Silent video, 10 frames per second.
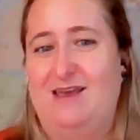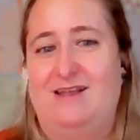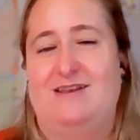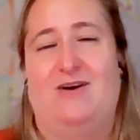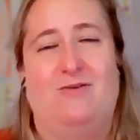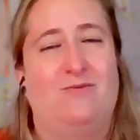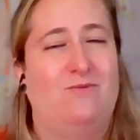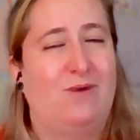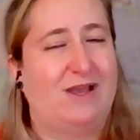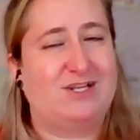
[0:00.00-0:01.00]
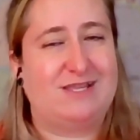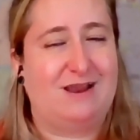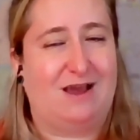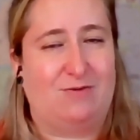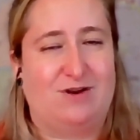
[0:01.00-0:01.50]
Now, wages and
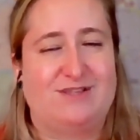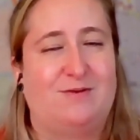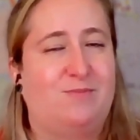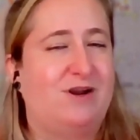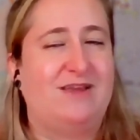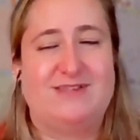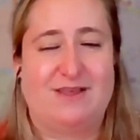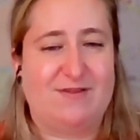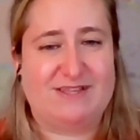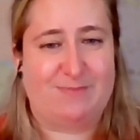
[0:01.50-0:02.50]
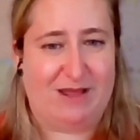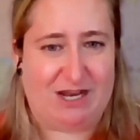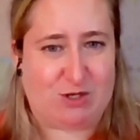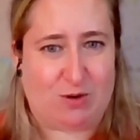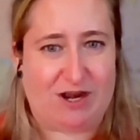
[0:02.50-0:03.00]
hours are pretty
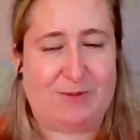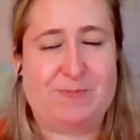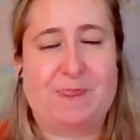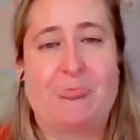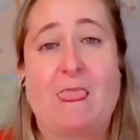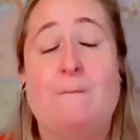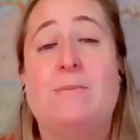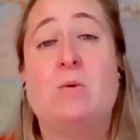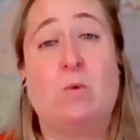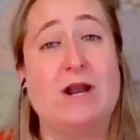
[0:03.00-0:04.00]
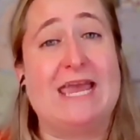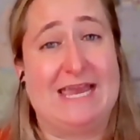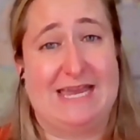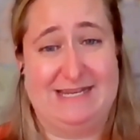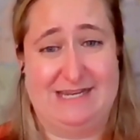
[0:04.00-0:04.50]
self-explanatory, but working
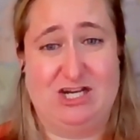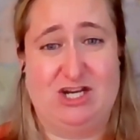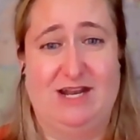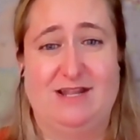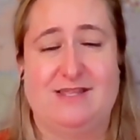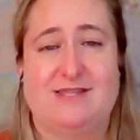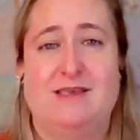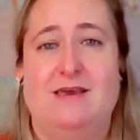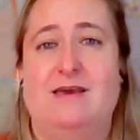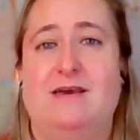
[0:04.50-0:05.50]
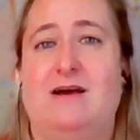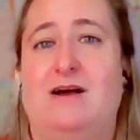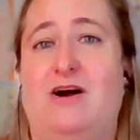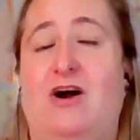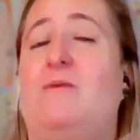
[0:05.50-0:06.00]
conditions
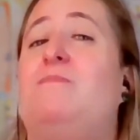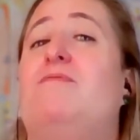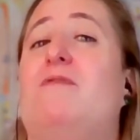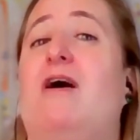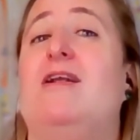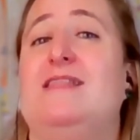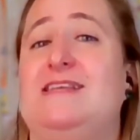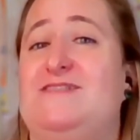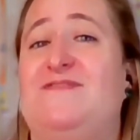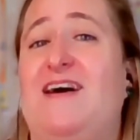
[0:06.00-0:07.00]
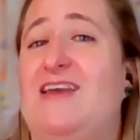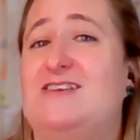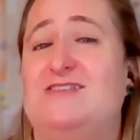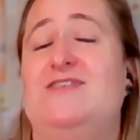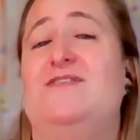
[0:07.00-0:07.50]
are broadly
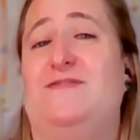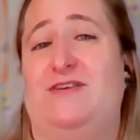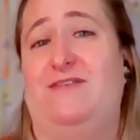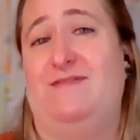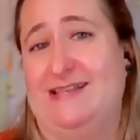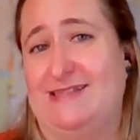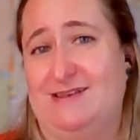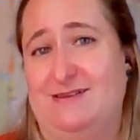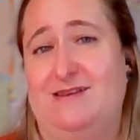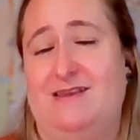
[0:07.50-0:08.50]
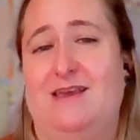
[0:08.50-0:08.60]
defined for a reason.